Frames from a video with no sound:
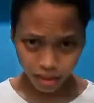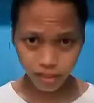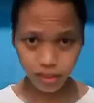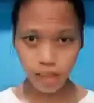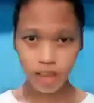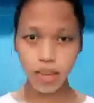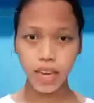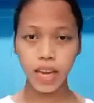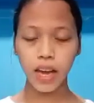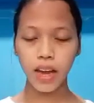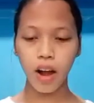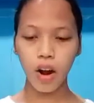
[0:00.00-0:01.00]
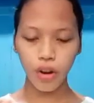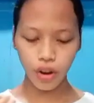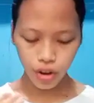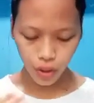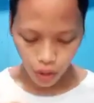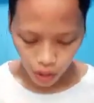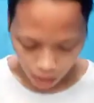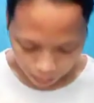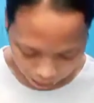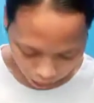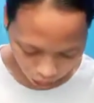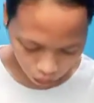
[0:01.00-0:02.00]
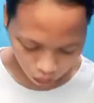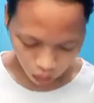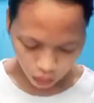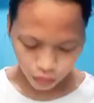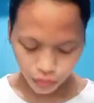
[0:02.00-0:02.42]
see our below our